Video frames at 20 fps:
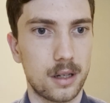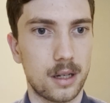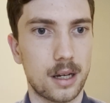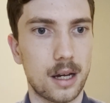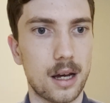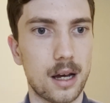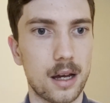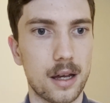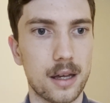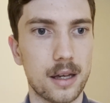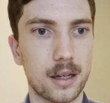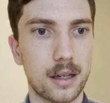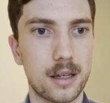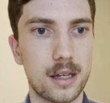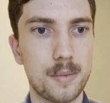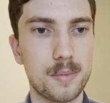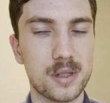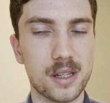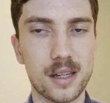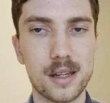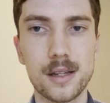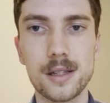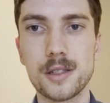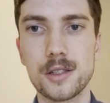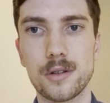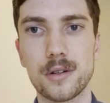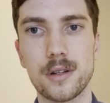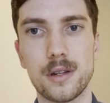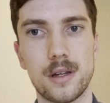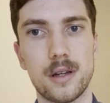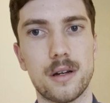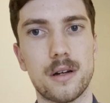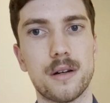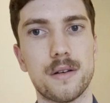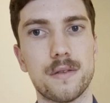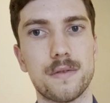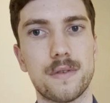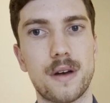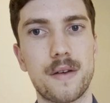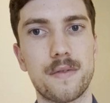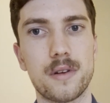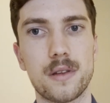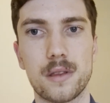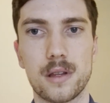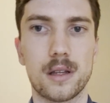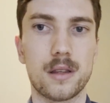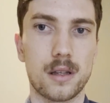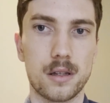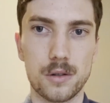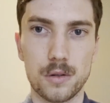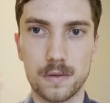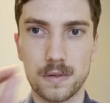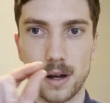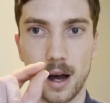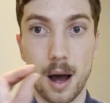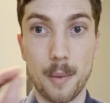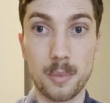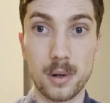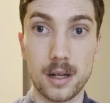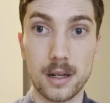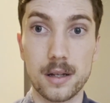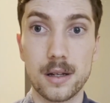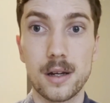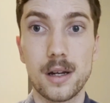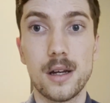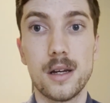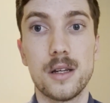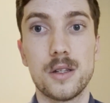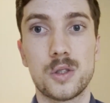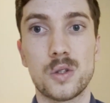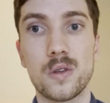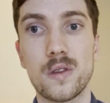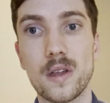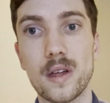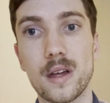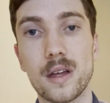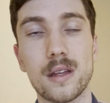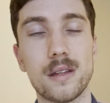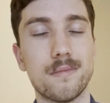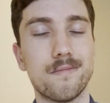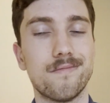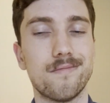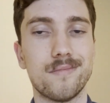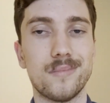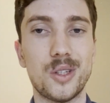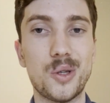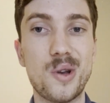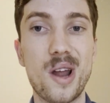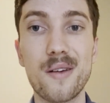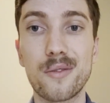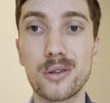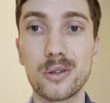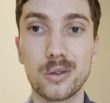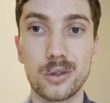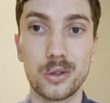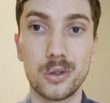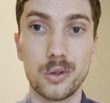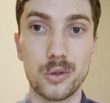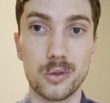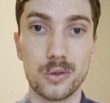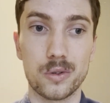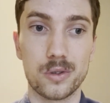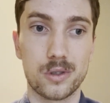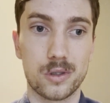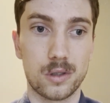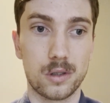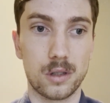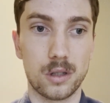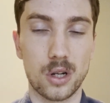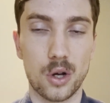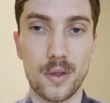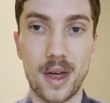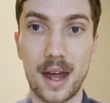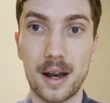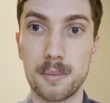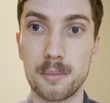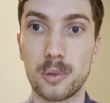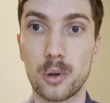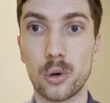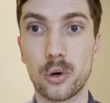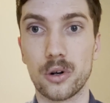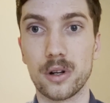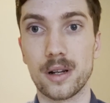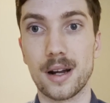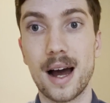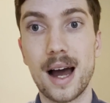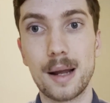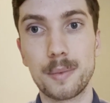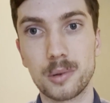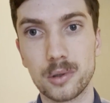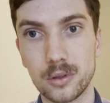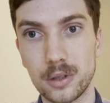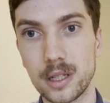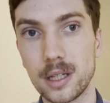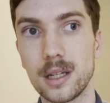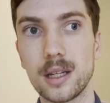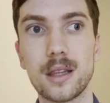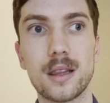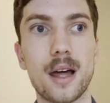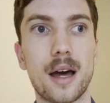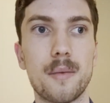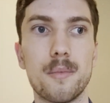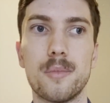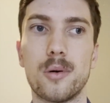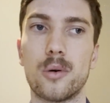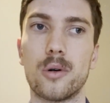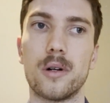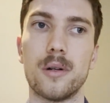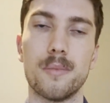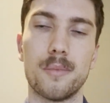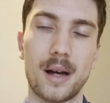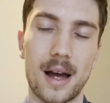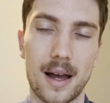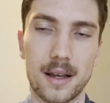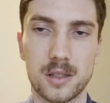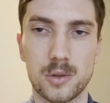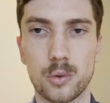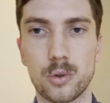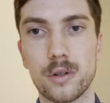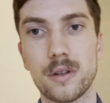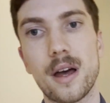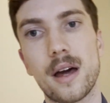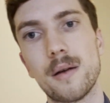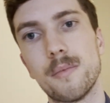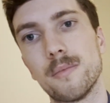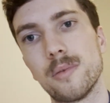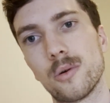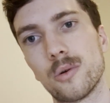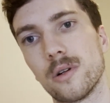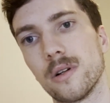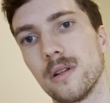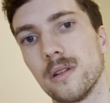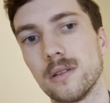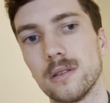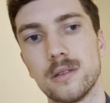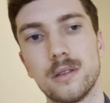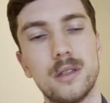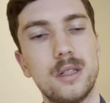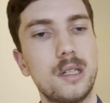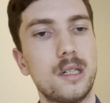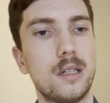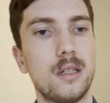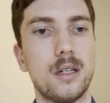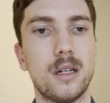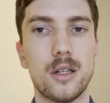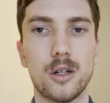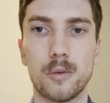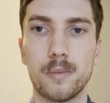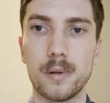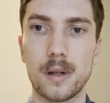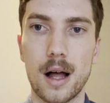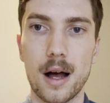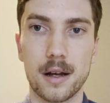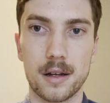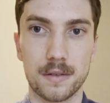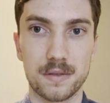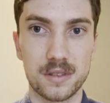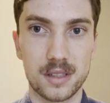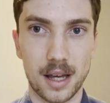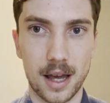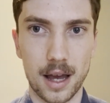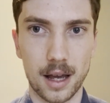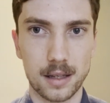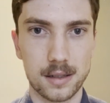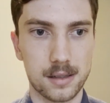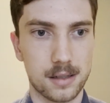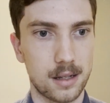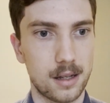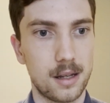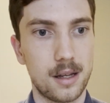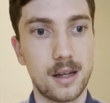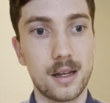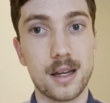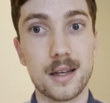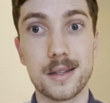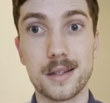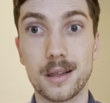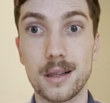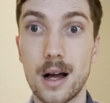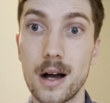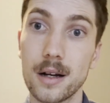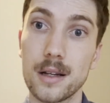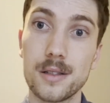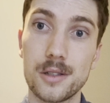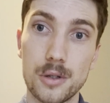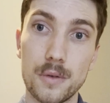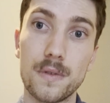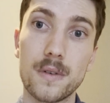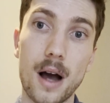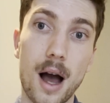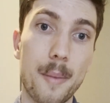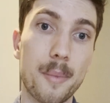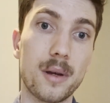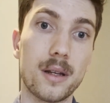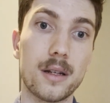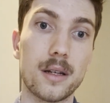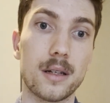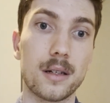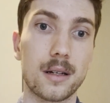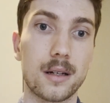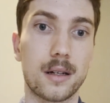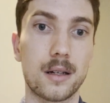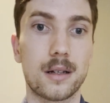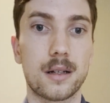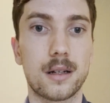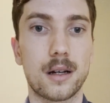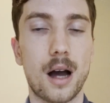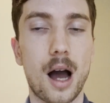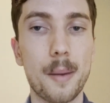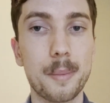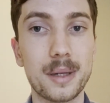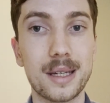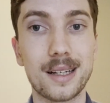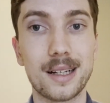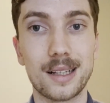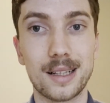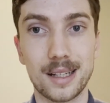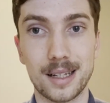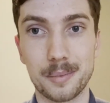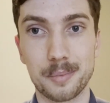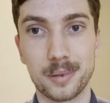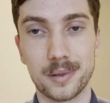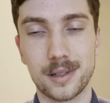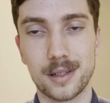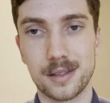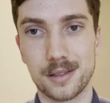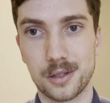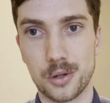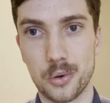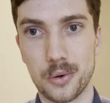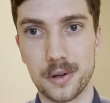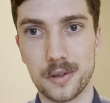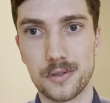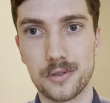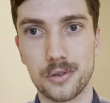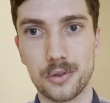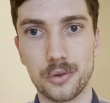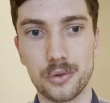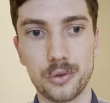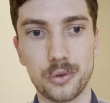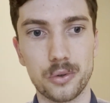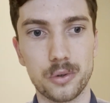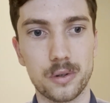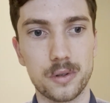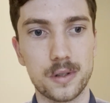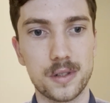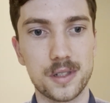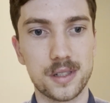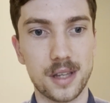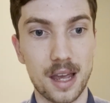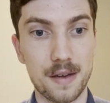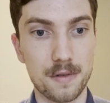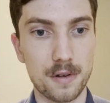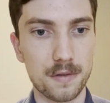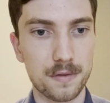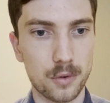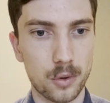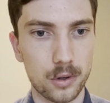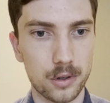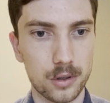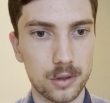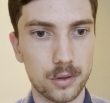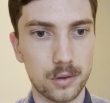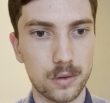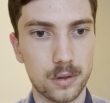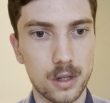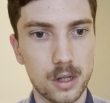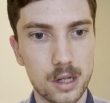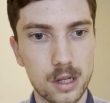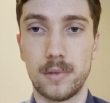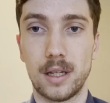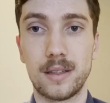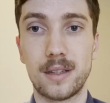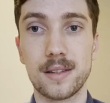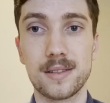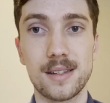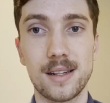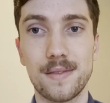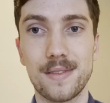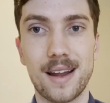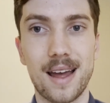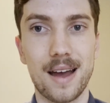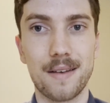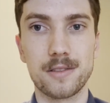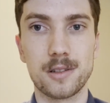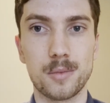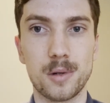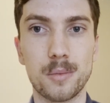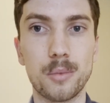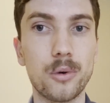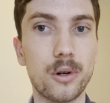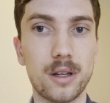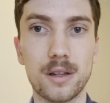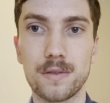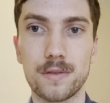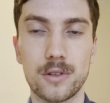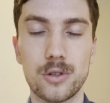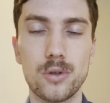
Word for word: Uh, it keeps a history of everything that you've copied so that you never lose, you know, that important hyperlink, that important password, that important, you know, block of text. As long as you've copied it, copy clip is going to save it for you. It doesn't even have to be brief.